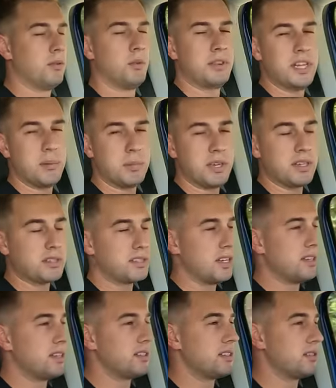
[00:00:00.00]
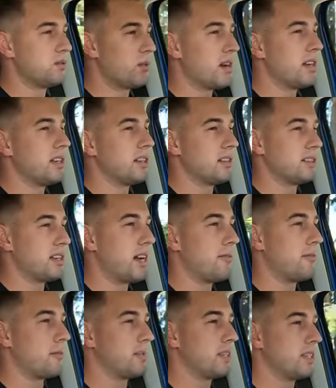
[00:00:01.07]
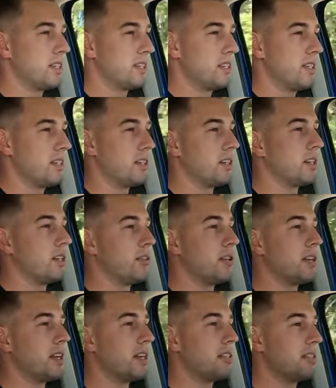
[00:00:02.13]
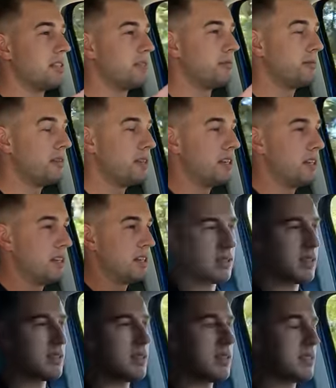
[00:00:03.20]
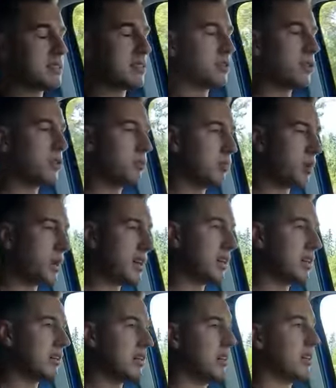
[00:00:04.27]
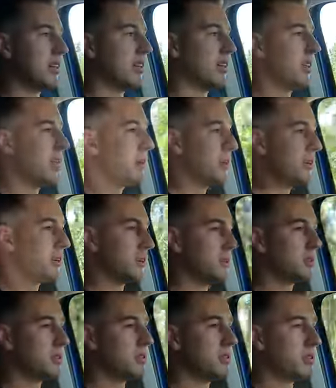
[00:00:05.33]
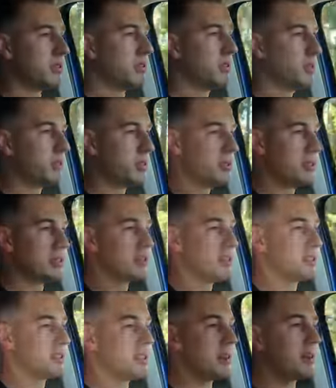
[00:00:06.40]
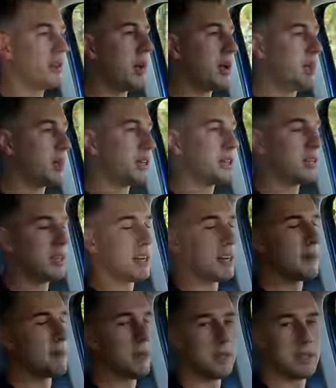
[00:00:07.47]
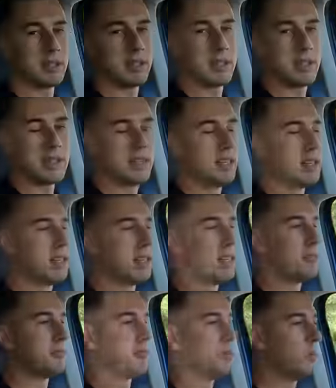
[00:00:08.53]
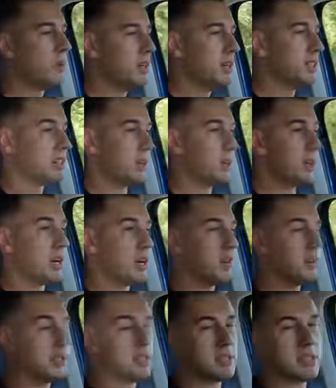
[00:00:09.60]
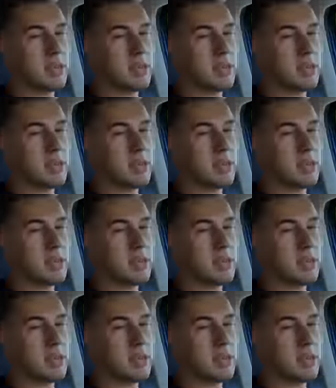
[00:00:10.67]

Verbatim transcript: With that being said, this is rated to stop from 60 and 119 feet. I think it's good braking, a lot better than the 2 liter EcoBoost. There isn't that grabbiness that I felt in that. Now, if there was, I'd probably put this